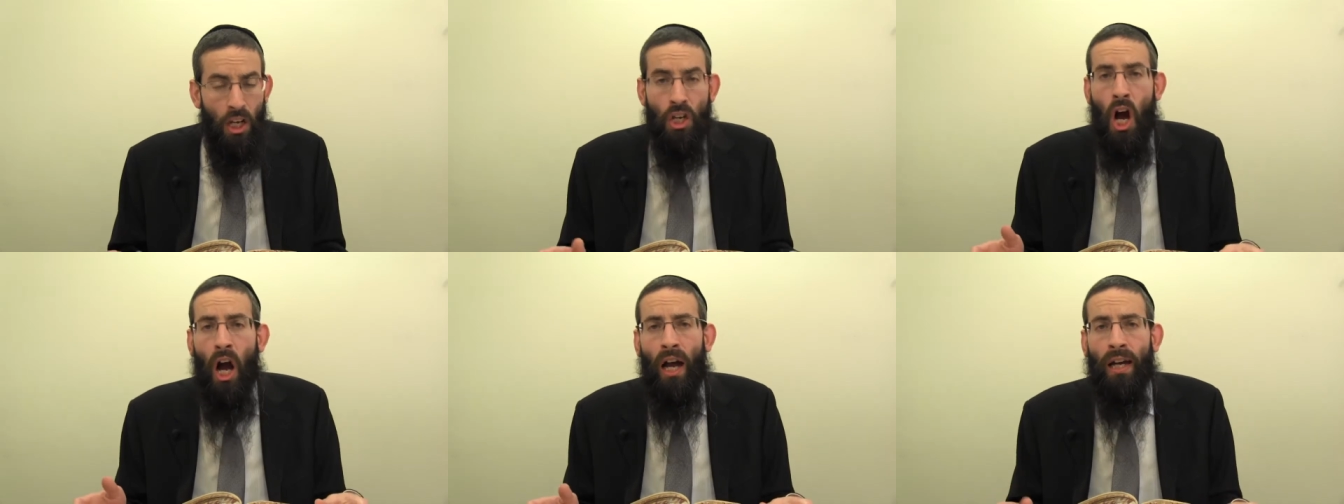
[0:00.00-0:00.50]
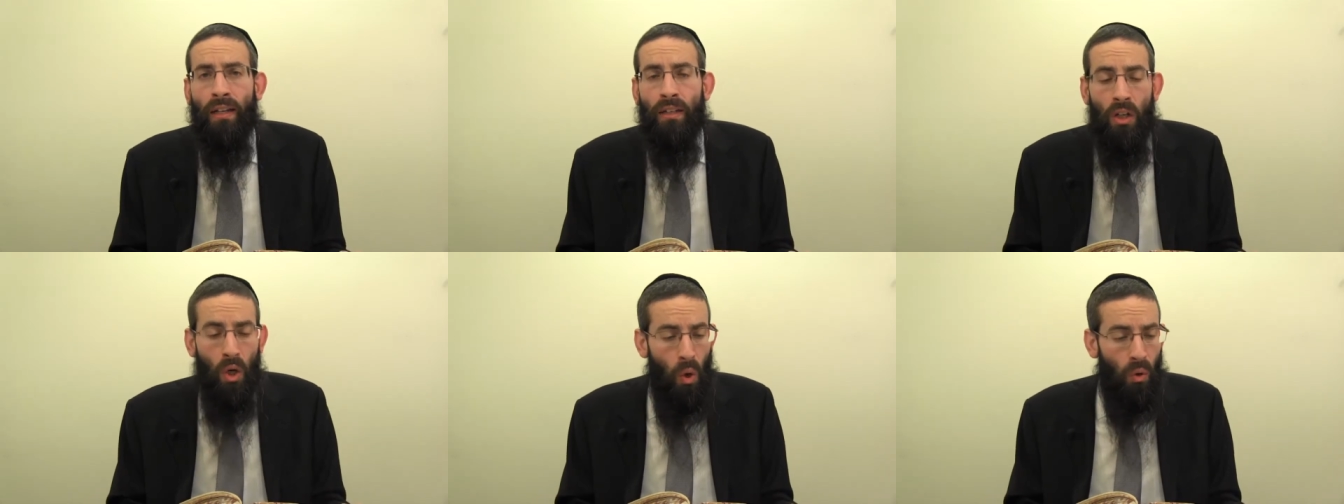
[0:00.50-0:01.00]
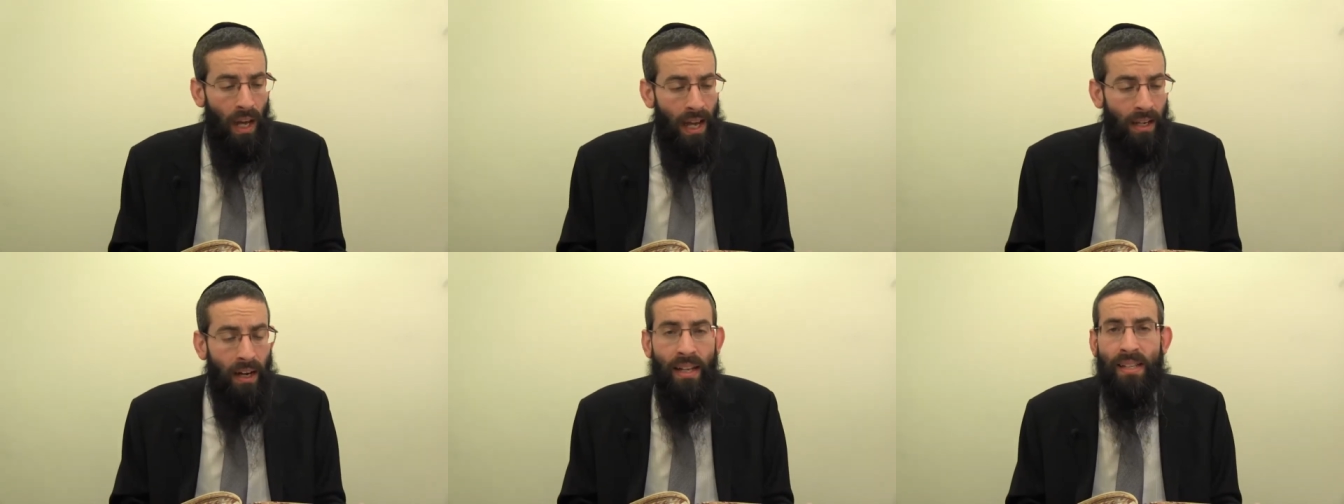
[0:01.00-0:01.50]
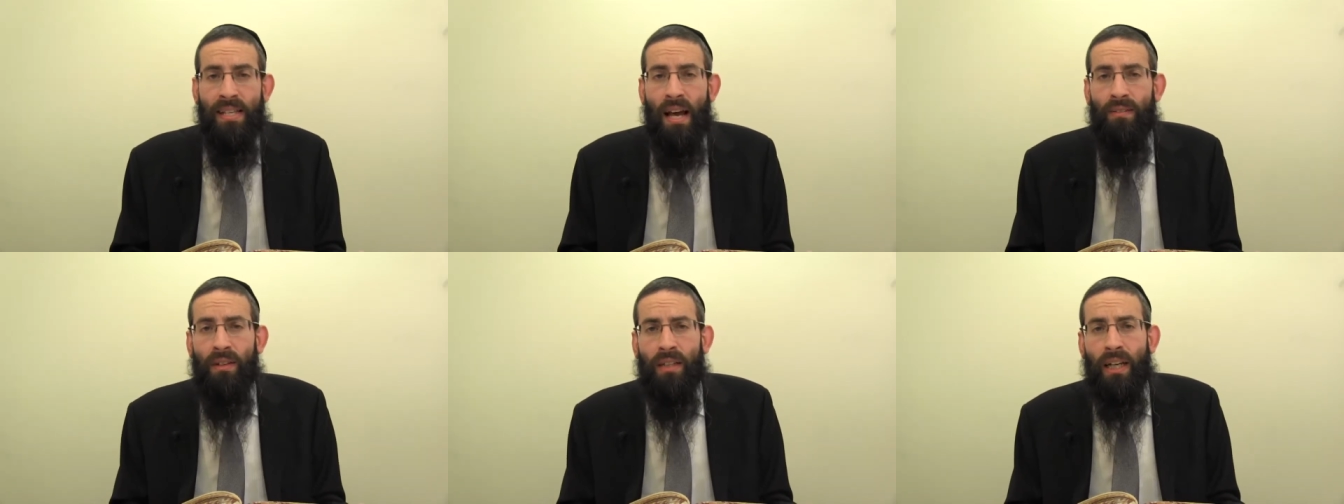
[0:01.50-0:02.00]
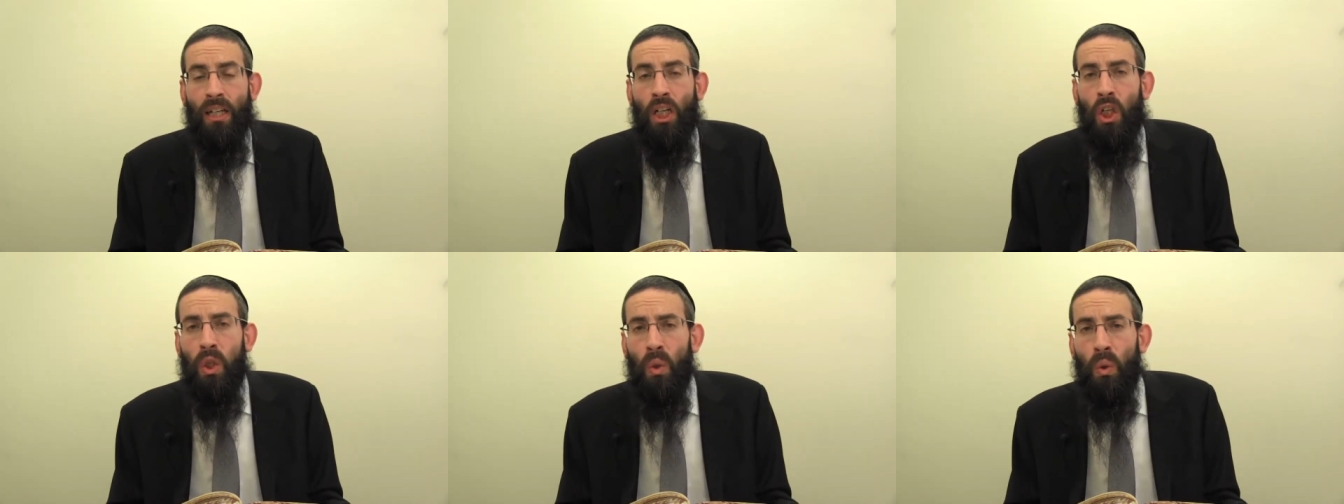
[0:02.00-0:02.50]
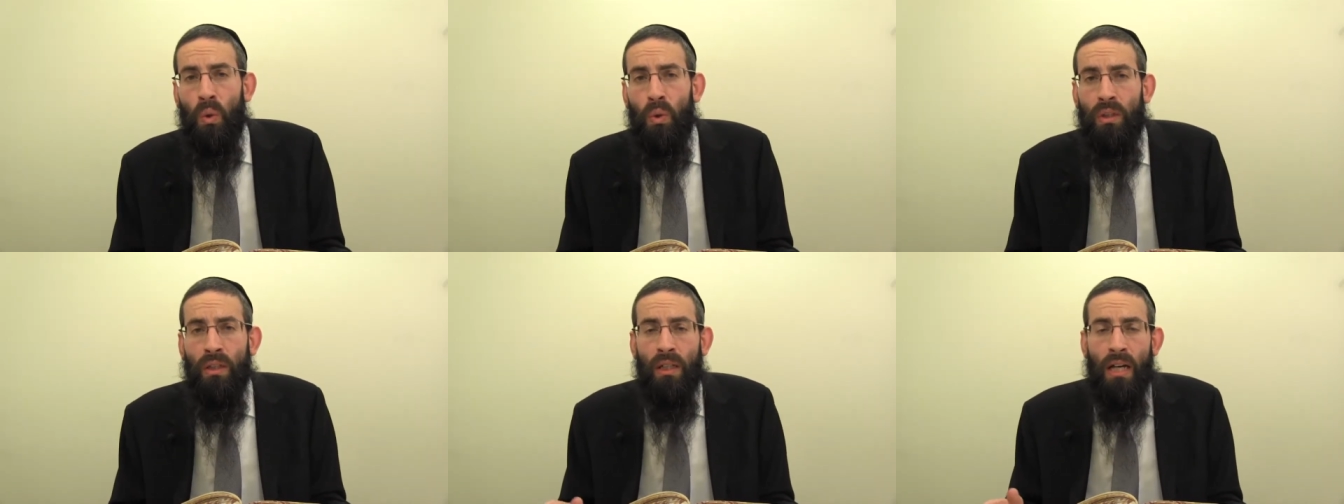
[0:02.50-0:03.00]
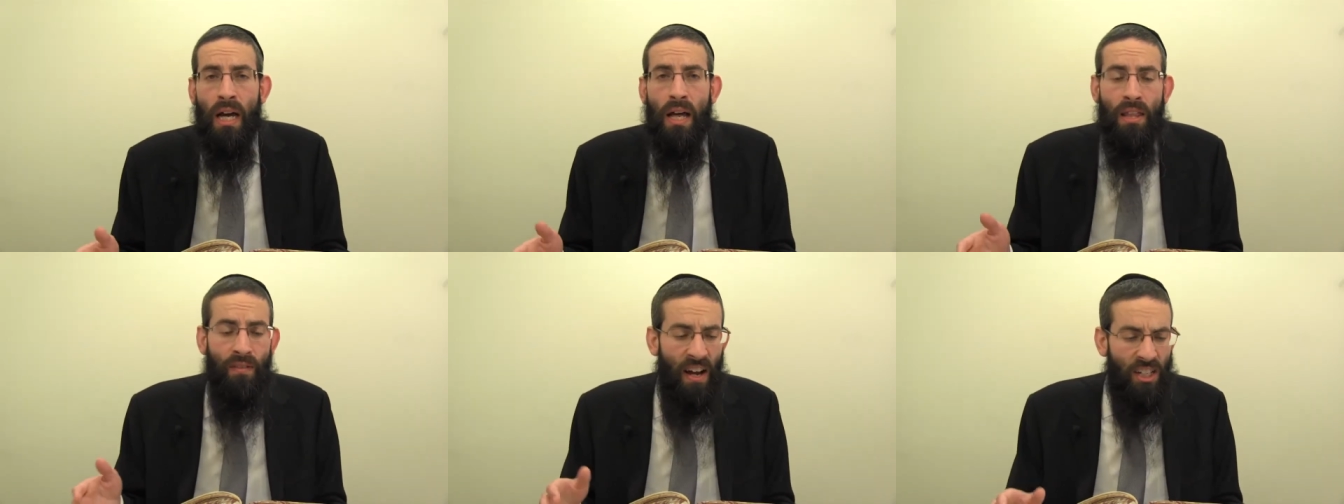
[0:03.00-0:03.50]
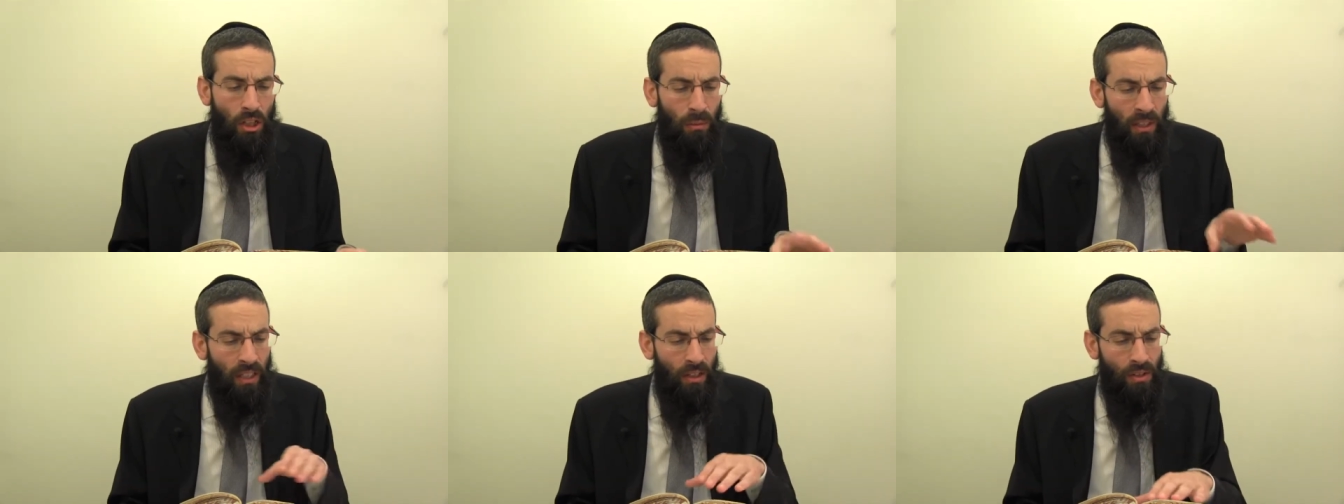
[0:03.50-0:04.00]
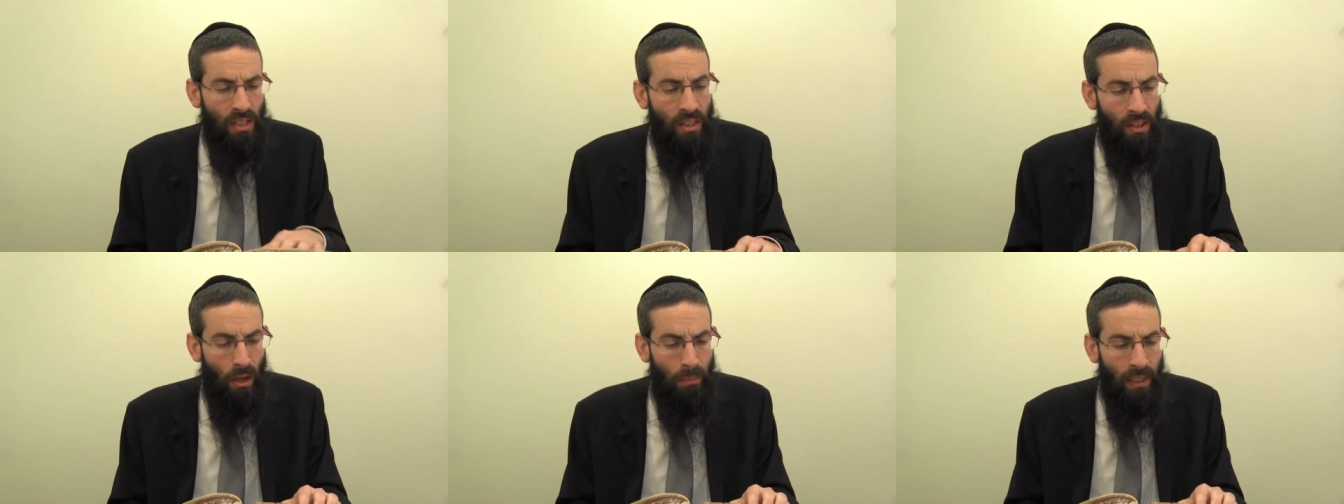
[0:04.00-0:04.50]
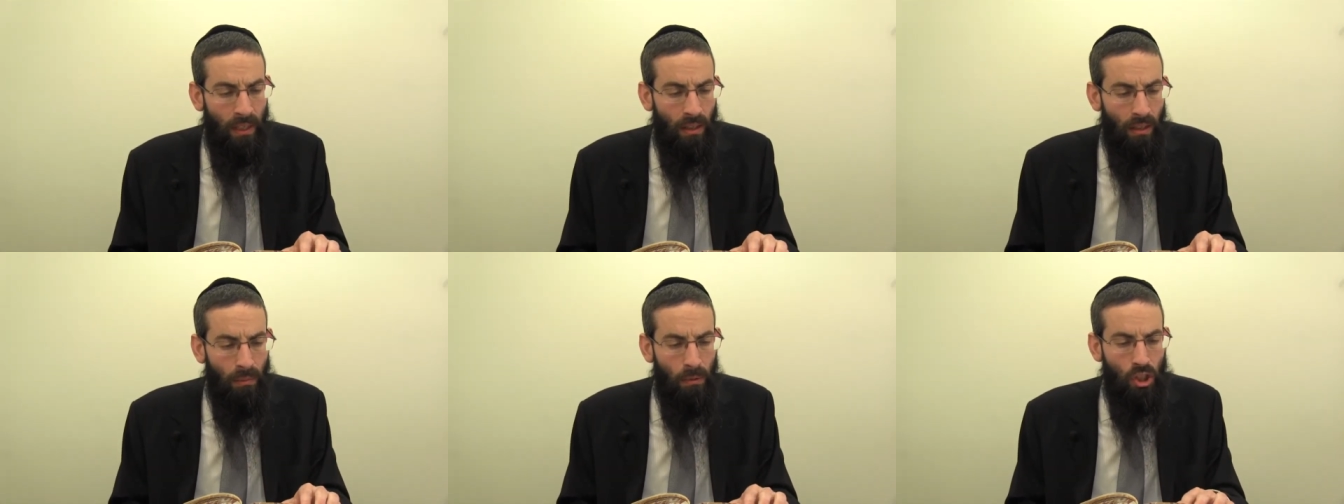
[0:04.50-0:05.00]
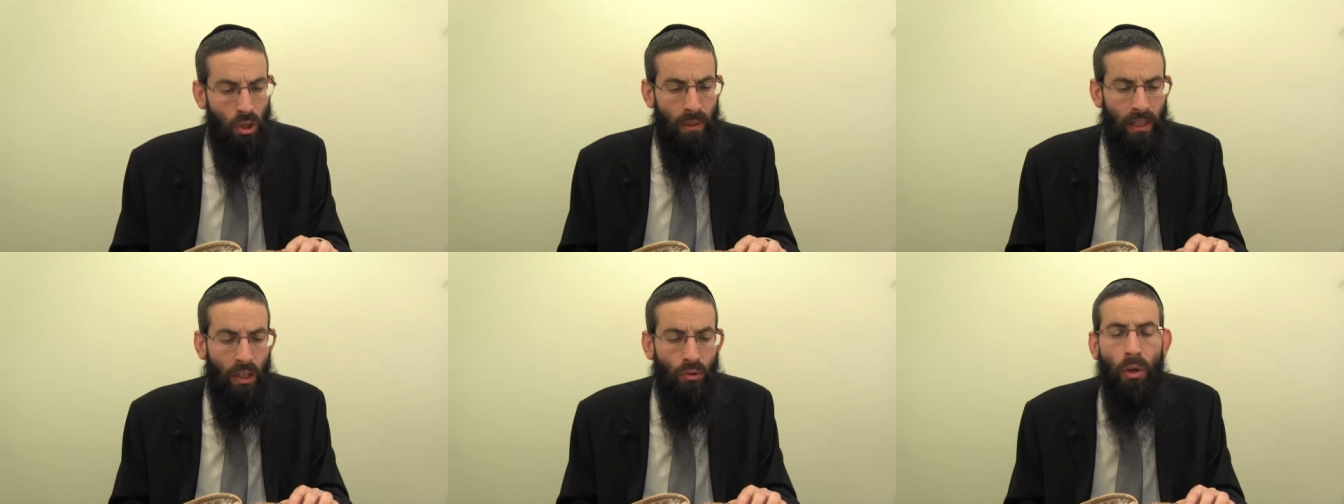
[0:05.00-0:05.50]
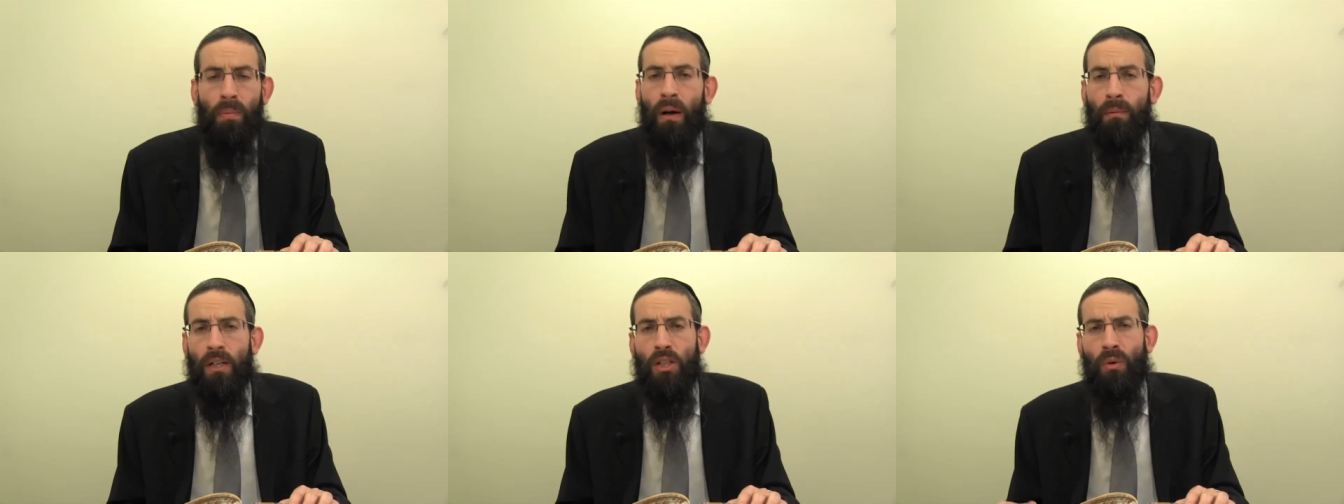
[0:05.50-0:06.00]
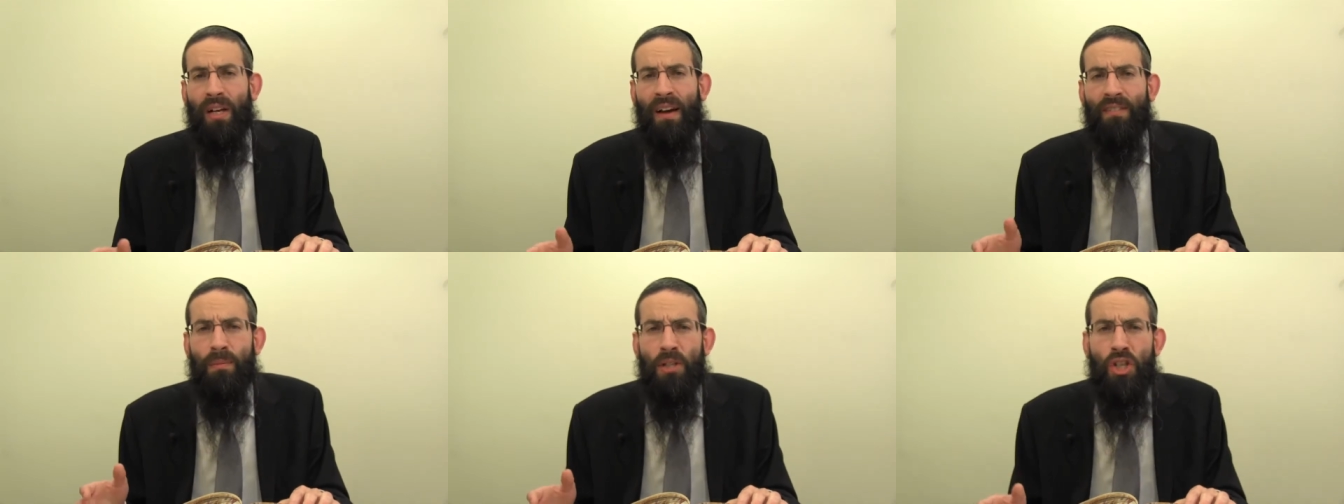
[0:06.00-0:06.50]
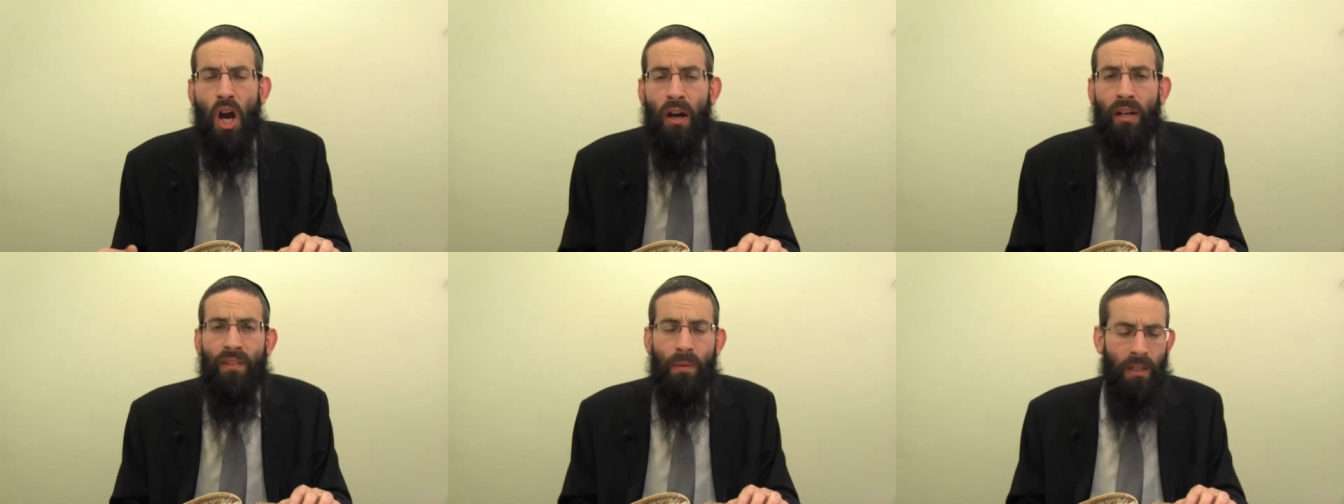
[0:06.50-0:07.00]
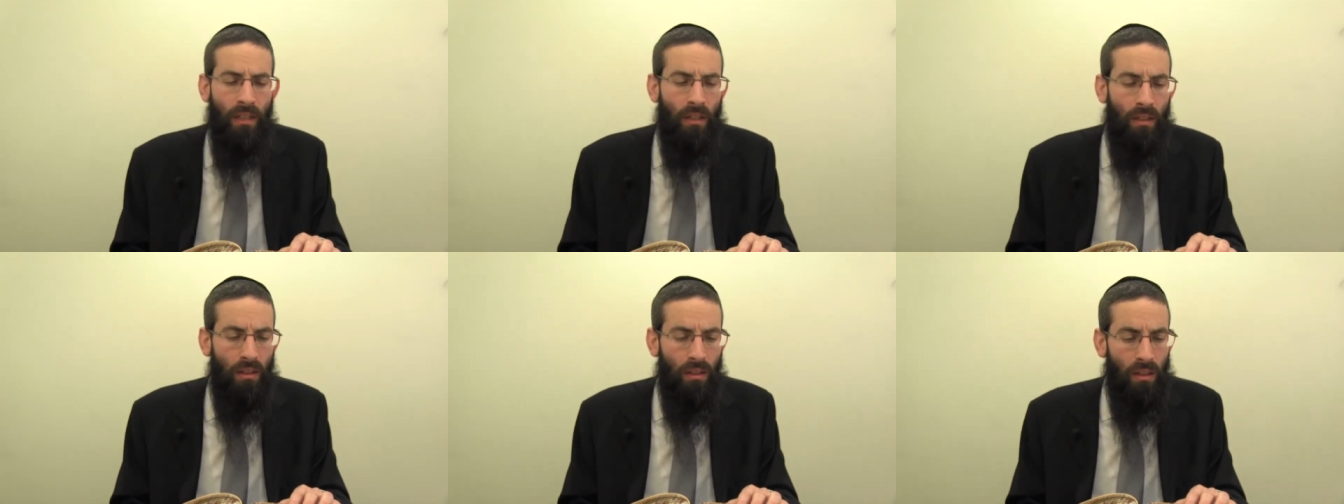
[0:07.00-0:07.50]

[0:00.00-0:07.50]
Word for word: nine or eight and seven can include the vegetable eaters into their minyan? Mishum de Ikaruba, because you already have the majority of the minyan.